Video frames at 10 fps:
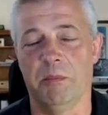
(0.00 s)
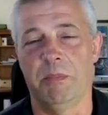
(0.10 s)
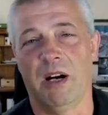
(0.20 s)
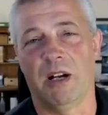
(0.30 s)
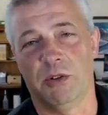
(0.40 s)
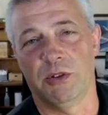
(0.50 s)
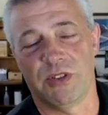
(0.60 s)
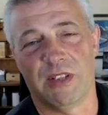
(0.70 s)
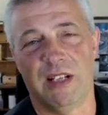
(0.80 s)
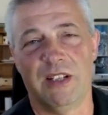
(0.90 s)
potholes
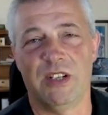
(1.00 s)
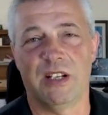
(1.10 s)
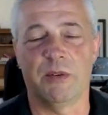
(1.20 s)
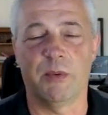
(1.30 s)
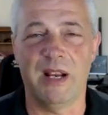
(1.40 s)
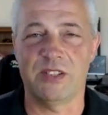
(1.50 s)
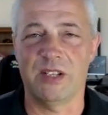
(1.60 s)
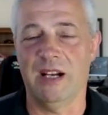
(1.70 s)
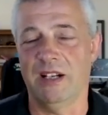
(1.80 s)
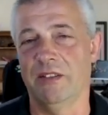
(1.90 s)
and things, you can raise the
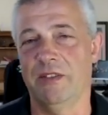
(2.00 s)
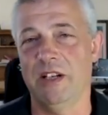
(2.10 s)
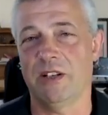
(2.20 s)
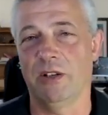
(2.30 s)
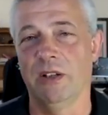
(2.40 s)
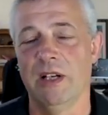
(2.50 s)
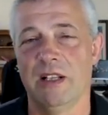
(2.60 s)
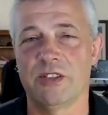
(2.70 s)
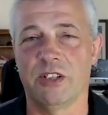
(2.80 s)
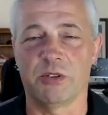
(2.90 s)
height of the vehicle.
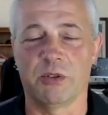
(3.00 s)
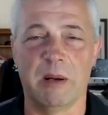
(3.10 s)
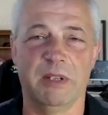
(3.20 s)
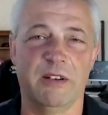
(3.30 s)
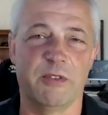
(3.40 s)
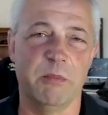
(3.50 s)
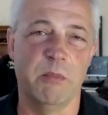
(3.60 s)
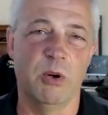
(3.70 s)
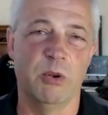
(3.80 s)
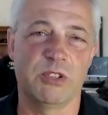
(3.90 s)
There's also a couple of different
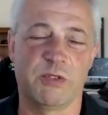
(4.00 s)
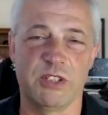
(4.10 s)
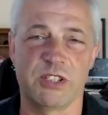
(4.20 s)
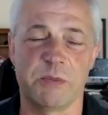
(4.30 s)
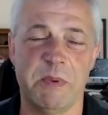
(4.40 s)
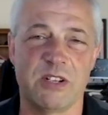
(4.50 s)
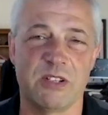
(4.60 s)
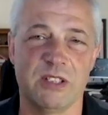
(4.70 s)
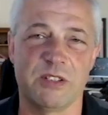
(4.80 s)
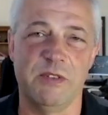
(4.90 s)
modes for the
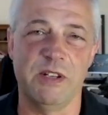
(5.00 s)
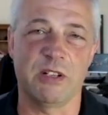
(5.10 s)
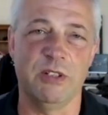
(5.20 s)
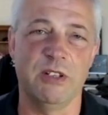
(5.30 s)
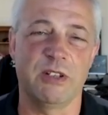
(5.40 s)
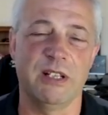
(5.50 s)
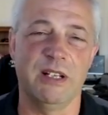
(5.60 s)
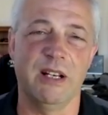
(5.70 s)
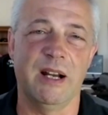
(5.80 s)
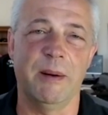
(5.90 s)
suspension on this vehicle. You can